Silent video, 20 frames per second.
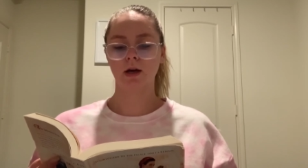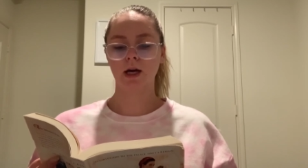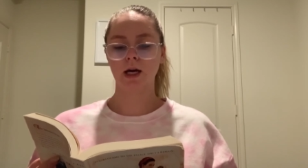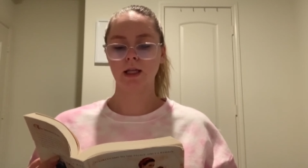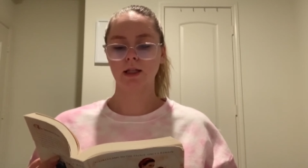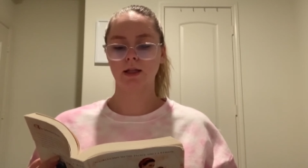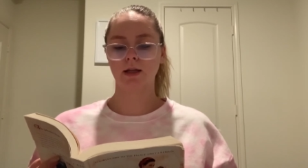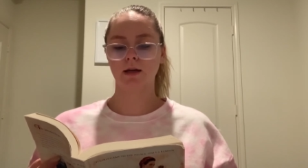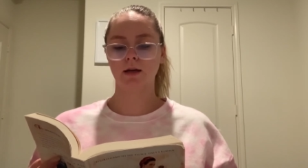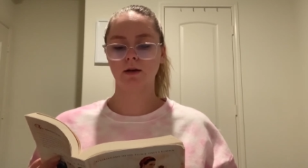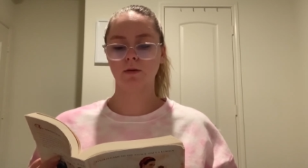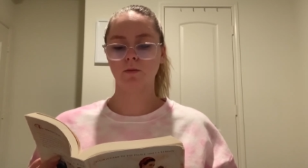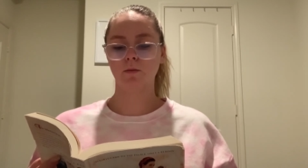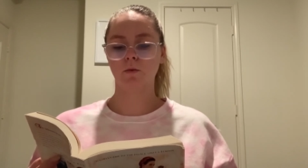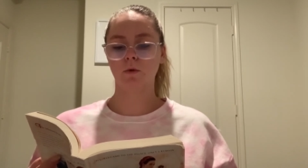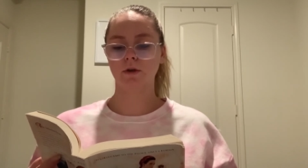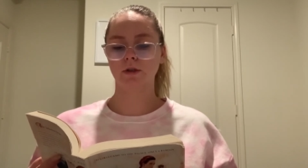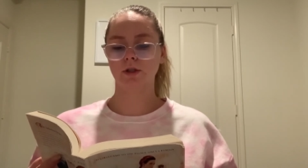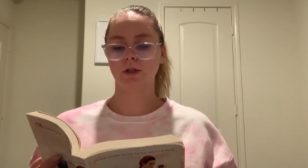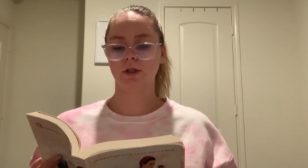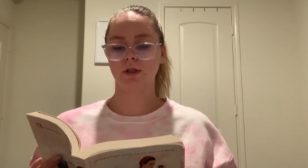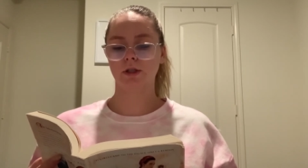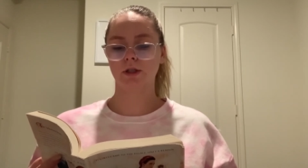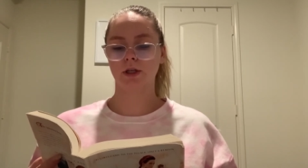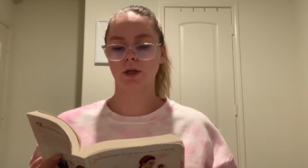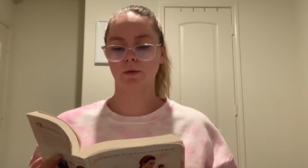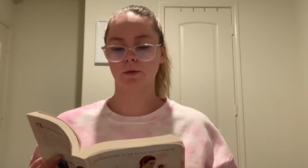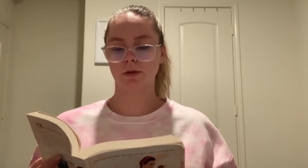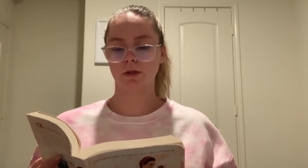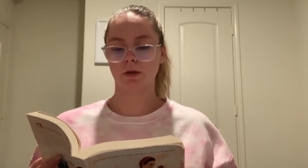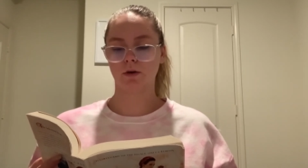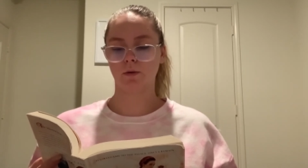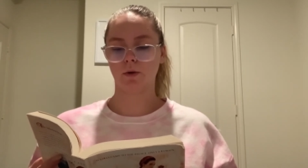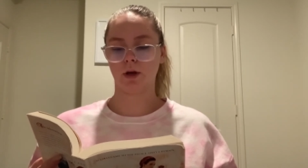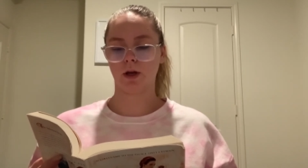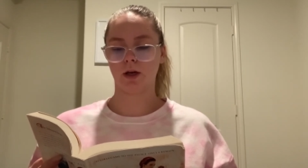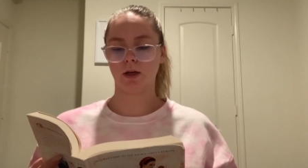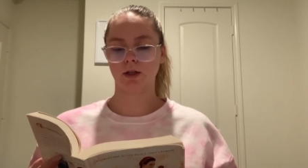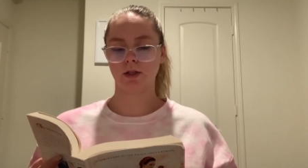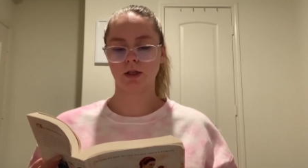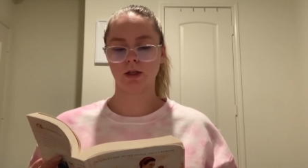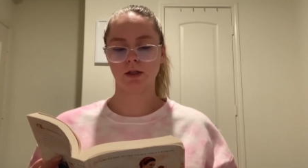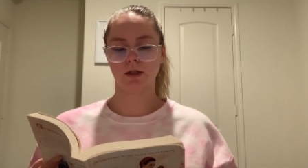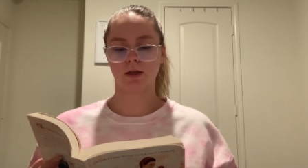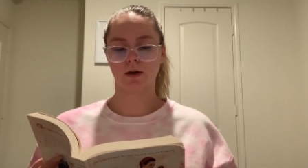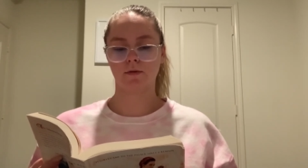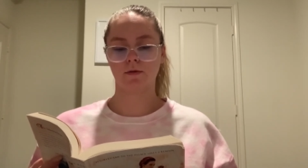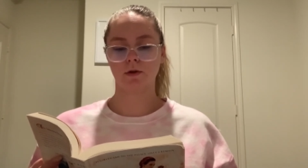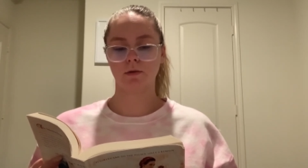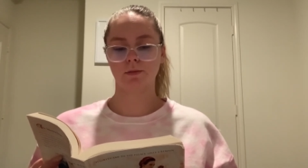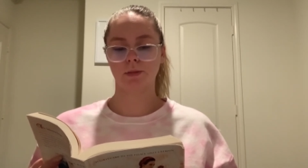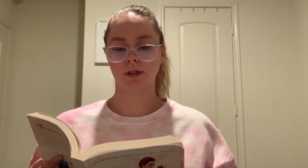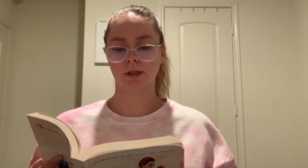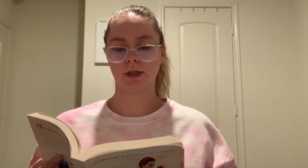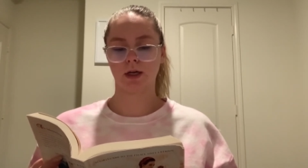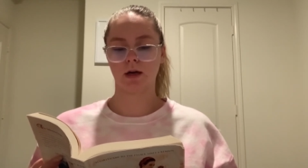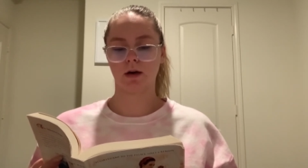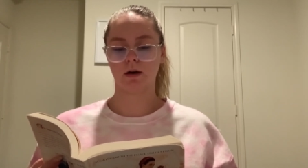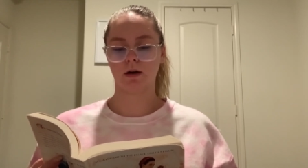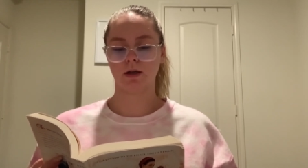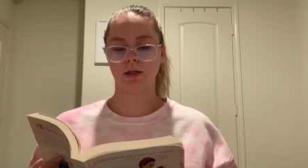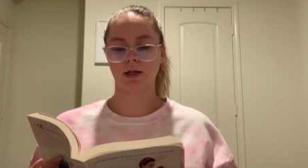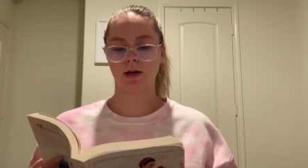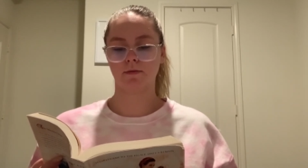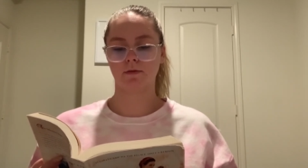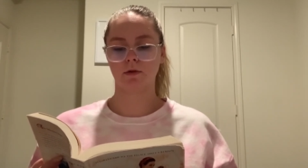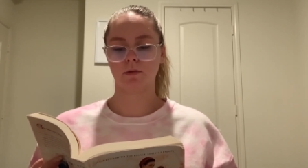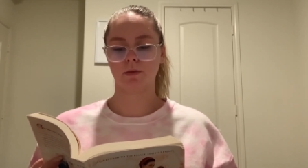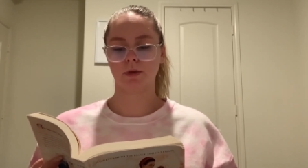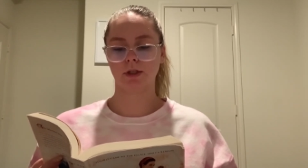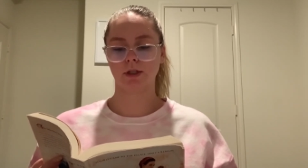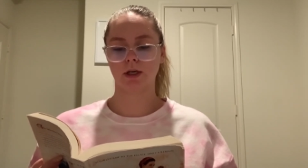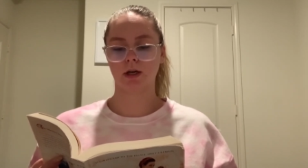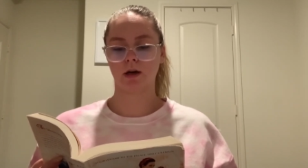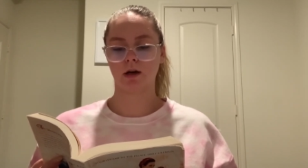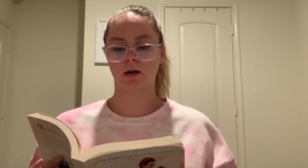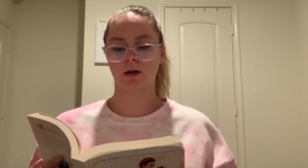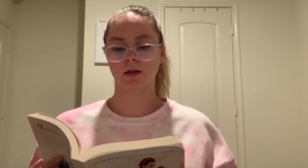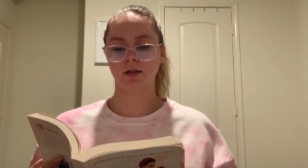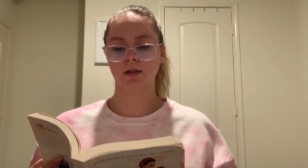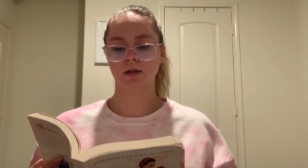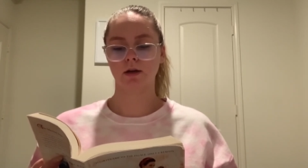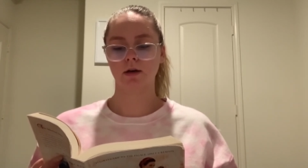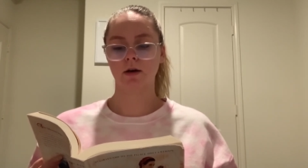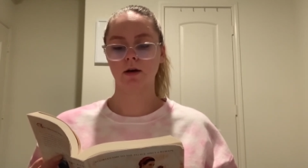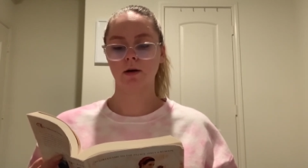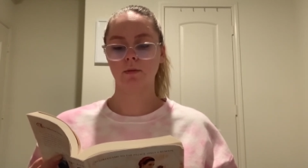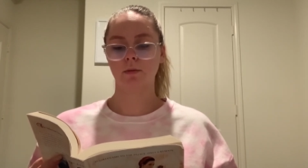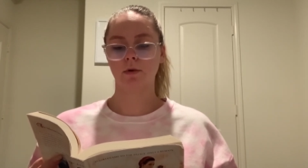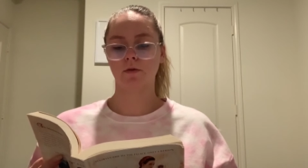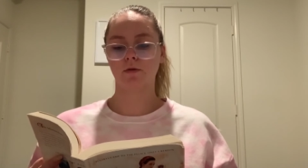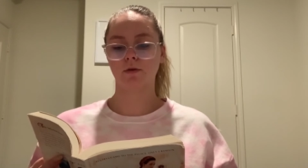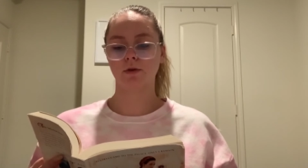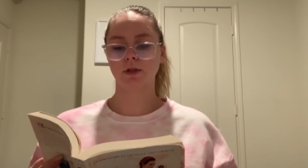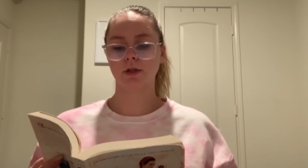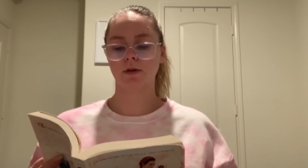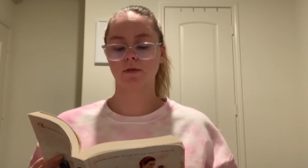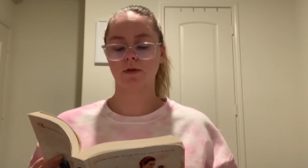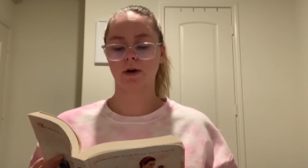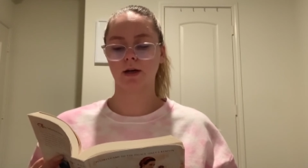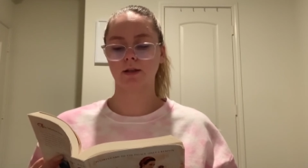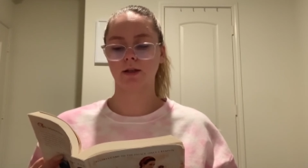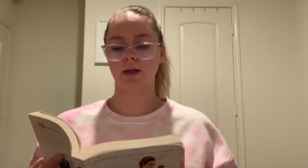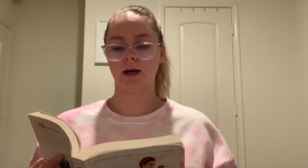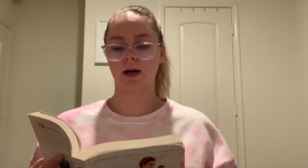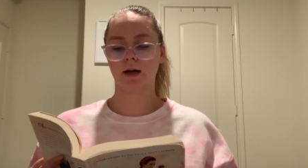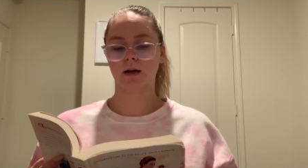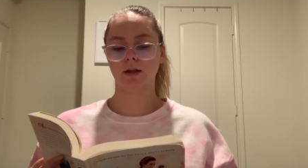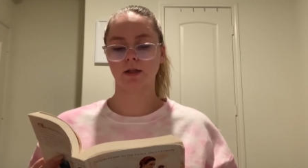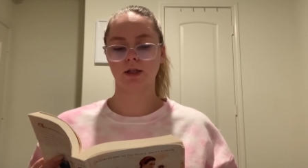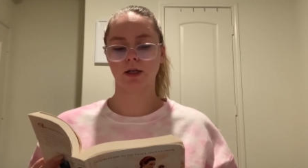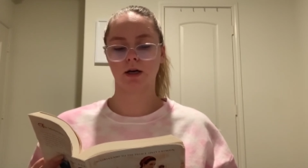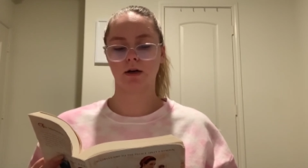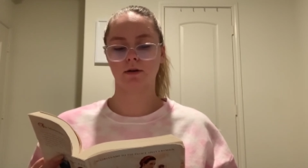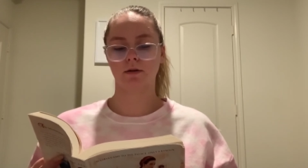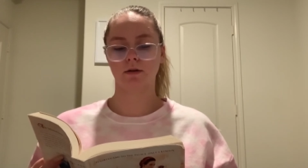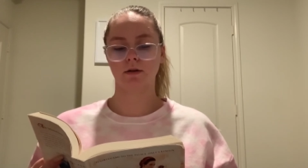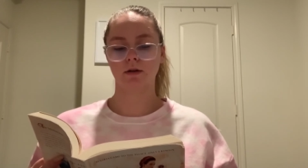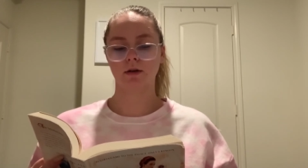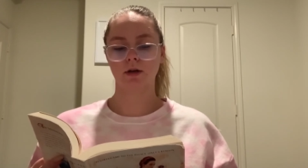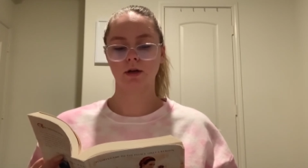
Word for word: Then, once she was queen, she suffered miscarriage after miscarriage before she finally had a child.